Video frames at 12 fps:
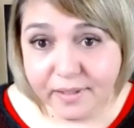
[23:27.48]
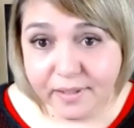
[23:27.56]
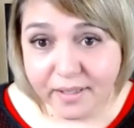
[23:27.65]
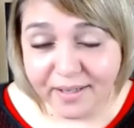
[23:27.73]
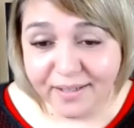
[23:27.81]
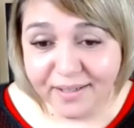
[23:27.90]

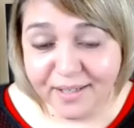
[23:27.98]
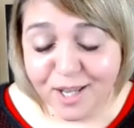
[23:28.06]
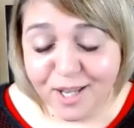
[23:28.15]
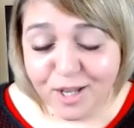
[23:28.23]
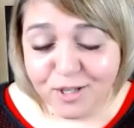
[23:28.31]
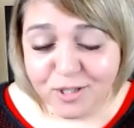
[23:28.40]
Okay.
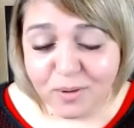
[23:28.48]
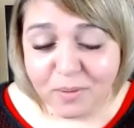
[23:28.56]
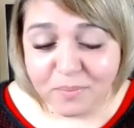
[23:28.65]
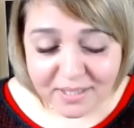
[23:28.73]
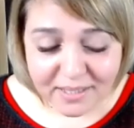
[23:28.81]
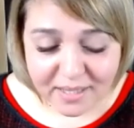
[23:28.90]
So
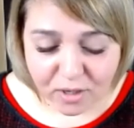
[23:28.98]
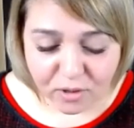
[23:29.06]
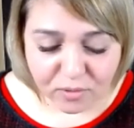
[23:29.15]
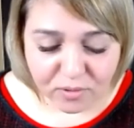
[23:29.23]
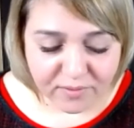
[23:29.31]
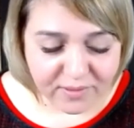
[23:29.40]
I'm sitting there,
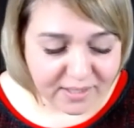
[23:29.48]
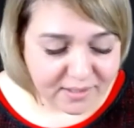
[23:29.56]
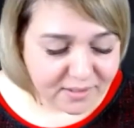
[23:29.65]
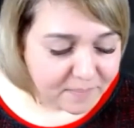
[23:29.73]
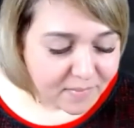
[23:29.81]
got all of these.